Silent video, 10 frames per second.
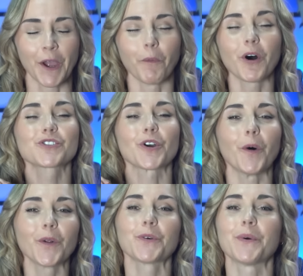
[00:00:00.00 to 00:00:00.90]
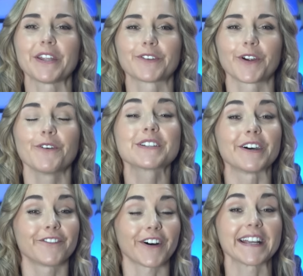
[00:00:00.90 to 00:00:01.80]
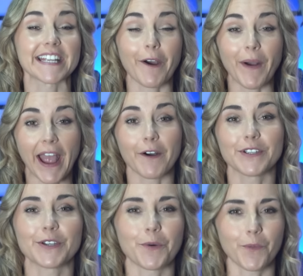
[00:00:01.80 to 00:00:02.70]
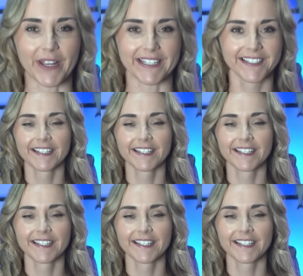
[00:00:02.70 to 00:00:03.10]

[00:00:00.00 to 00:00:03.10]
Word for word: Watch all the way through to find out how you can win.